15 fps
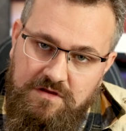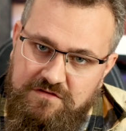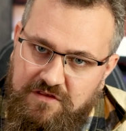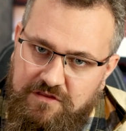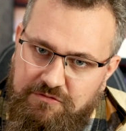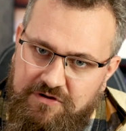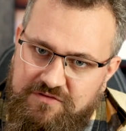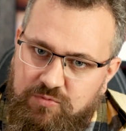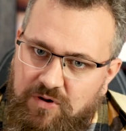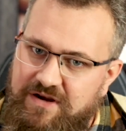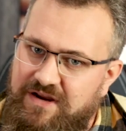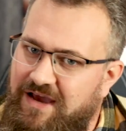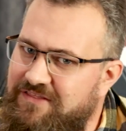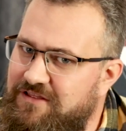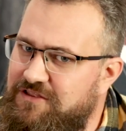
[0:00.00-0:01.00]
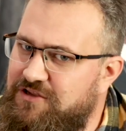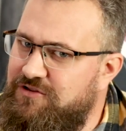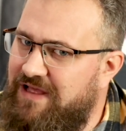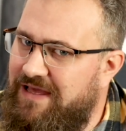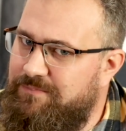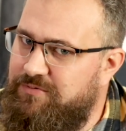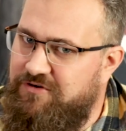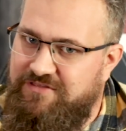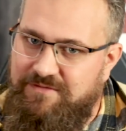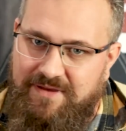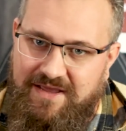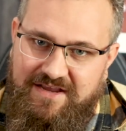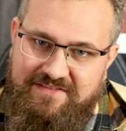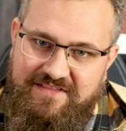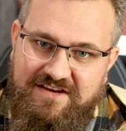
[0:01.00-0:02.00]
So there is one other little output on the
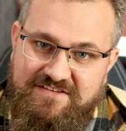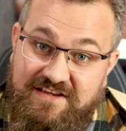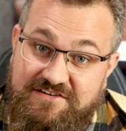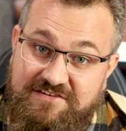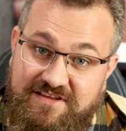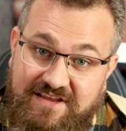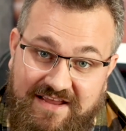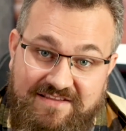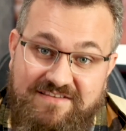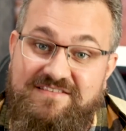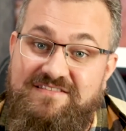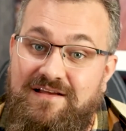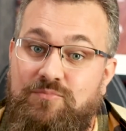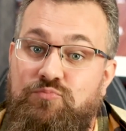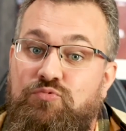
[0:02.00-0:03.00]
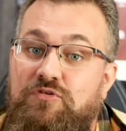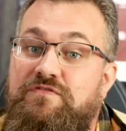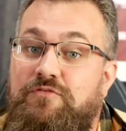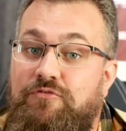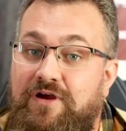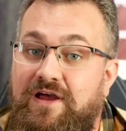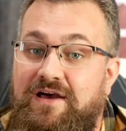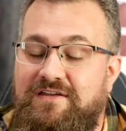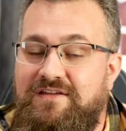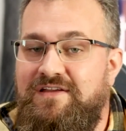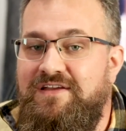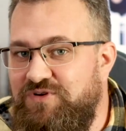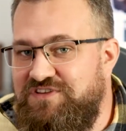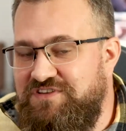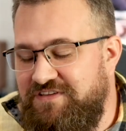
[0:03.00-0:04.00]
back, and that is actually a subwoofer out,
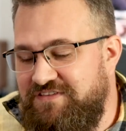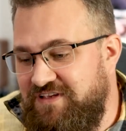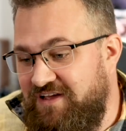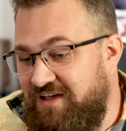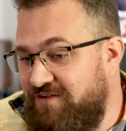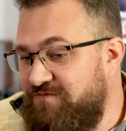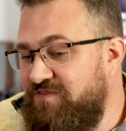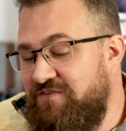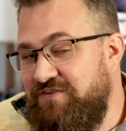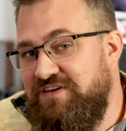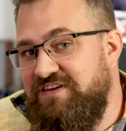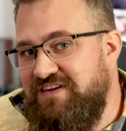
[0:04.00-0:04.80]
which is a very